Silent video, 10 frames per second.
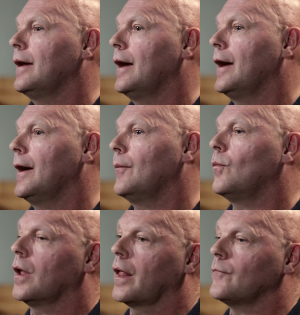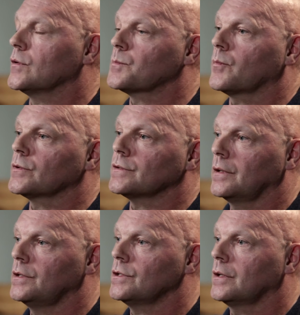Um, while I have my
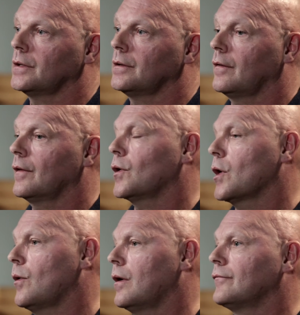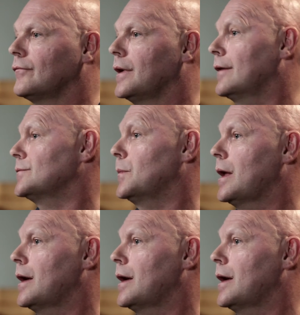procedure, they'll go off and have some